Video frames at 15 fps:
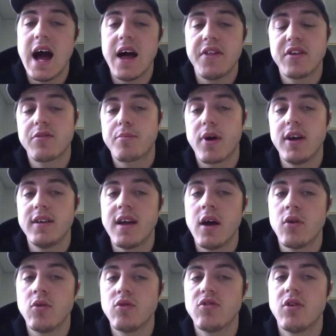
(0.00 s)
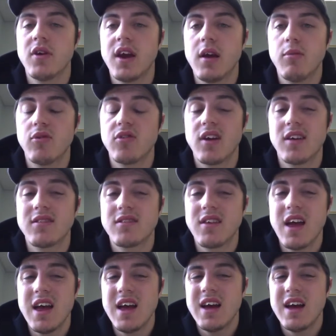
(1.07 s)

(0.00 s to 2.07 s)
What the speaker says: This breakdown also enables us